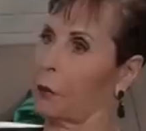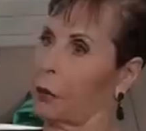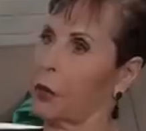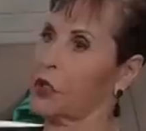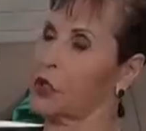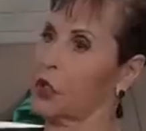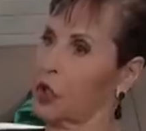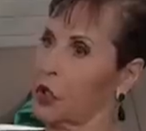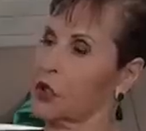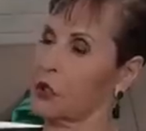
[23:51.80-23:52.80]
I'm preaching to
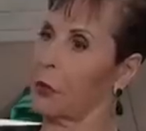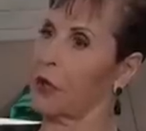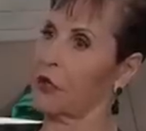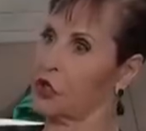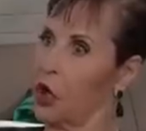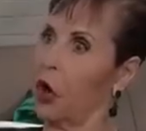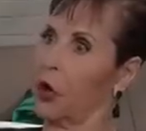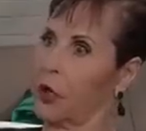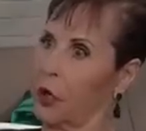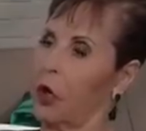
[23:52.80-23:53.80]
look at somebody that's
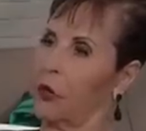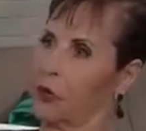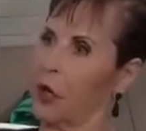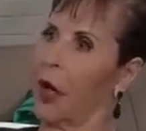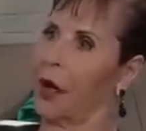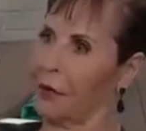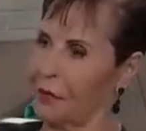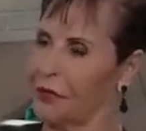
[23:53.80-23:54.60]
yawning all the time.